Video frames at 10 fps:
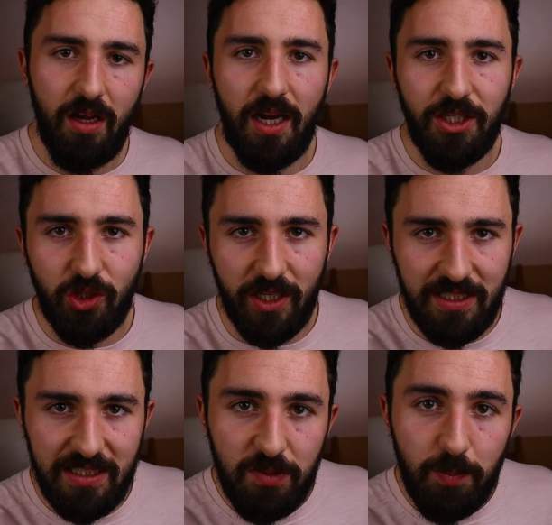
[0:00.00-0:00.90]
and you're trying
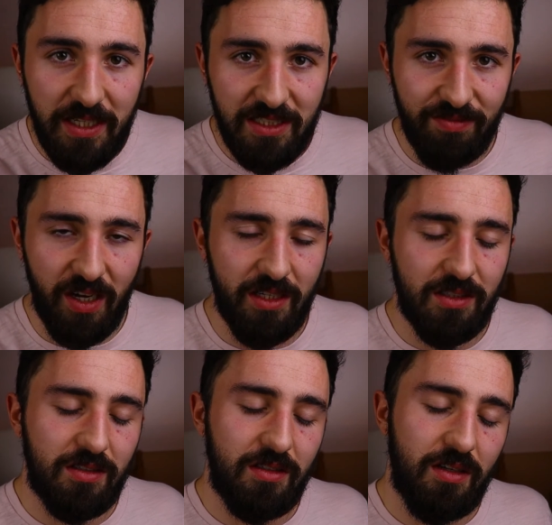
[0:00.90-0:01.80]
to specify
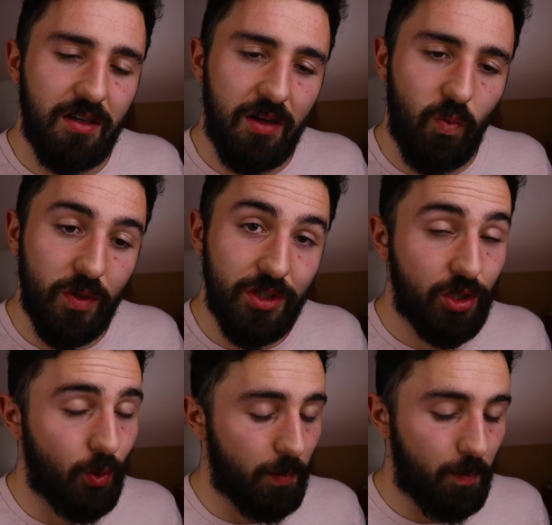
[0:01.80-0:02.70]
it, which is
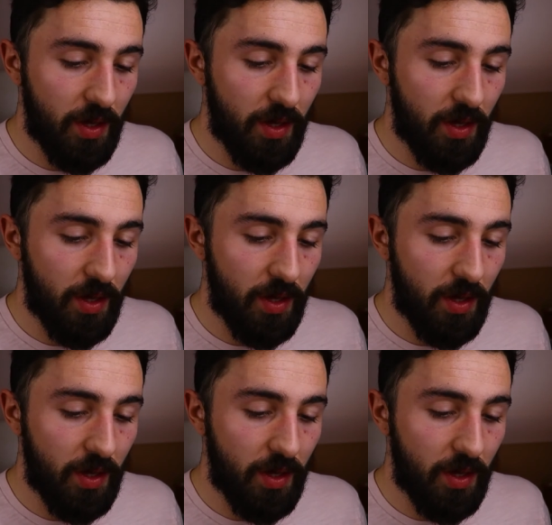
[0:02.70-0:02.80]
cool.